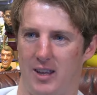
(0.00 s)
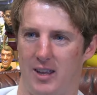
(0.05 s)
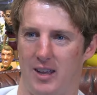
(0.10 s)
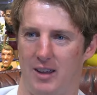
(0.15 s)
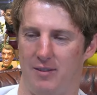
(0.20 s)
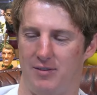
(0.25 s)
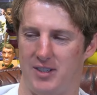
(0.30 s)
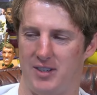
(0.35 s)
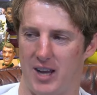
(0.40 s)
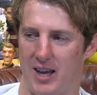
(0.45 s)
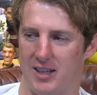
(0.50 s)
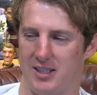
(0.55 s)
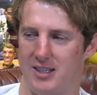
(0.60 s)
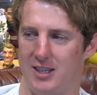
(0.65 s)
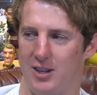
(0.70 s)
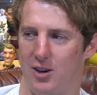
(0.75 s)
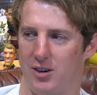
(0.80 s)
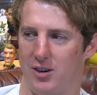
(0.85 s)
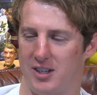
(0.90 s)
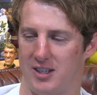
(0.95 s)
If
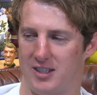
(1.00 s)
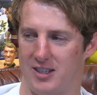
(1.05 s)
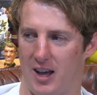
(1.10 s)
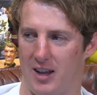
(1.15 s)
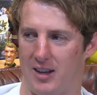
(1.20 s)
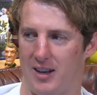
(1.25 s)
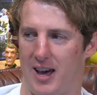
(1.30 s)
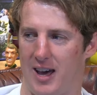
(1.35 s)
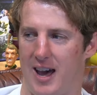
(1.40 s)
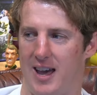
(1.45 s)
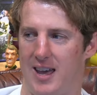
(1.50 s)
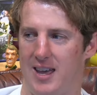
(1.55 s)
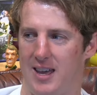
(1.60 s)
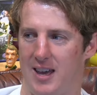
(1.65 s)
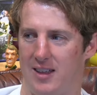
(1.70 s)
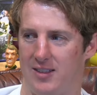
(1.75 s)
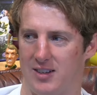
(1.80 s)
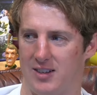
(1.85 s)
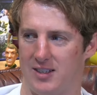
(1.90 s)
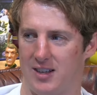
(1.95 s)
Dusty on a Sunday
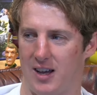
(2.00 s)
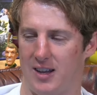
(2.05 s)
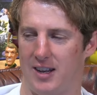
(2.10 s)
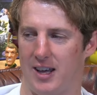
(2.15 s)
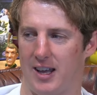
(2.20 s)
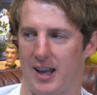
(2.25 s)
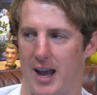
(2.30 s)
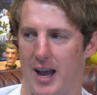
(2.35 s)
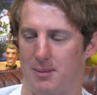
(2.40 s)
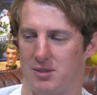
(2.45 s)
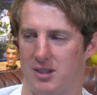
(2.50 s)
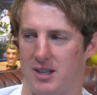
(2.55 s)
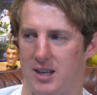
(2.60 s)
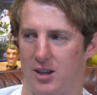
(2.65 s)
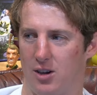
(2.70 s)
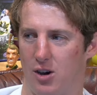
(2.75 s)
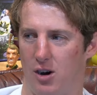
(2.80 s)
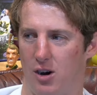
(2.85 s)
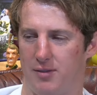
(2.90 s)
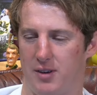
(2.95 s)
and the Sunday games
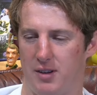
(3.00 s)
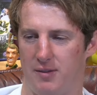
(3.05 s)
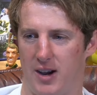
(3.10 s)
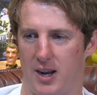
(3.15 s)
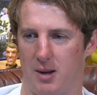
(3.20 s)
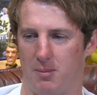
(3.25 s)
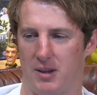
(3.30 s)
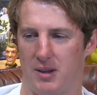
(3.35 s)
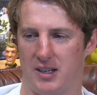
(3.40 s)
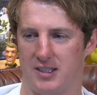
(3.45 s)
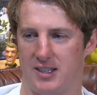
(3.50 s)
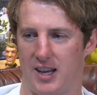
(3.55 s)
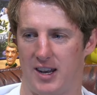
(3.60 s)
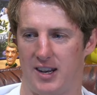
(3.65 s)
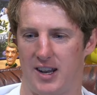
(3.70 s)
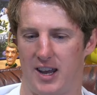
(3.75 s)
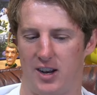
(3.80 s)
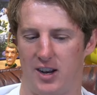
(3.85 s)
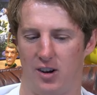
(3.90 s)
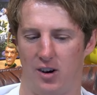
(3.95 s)
kick off and you've had a big
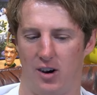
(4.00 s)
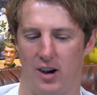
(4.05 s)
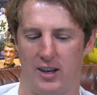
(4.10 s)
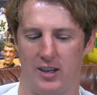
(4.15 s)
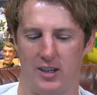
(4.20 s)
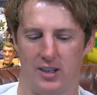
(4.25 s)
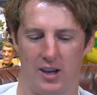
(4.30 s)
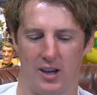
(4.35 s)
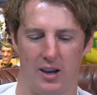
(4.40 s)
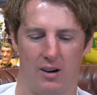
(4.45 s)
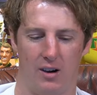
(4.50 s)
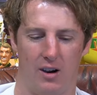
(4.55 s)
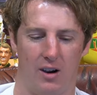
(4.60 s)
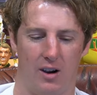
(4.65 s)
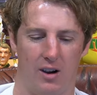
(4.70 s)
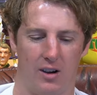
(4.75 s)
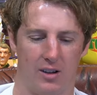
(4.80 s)
Saturday night and you go, oh.